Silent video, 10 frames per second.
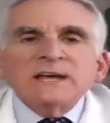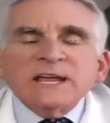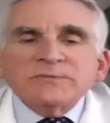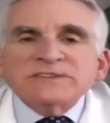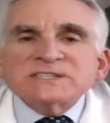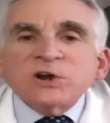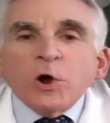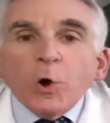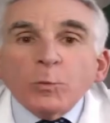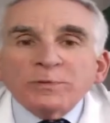If it's an
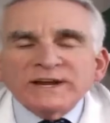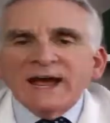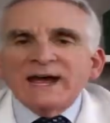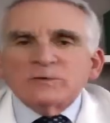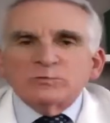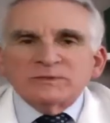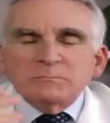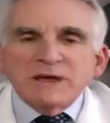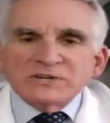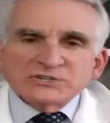open hat with
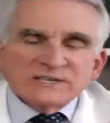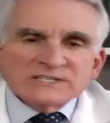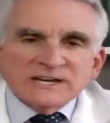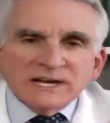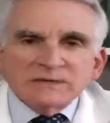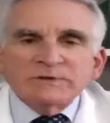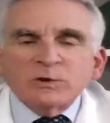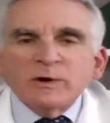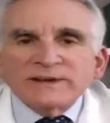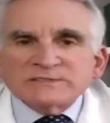mesh, it's not going to be
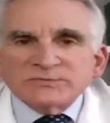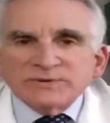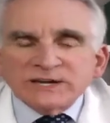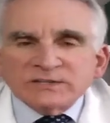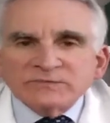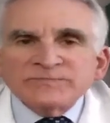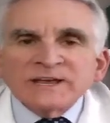quite as effective.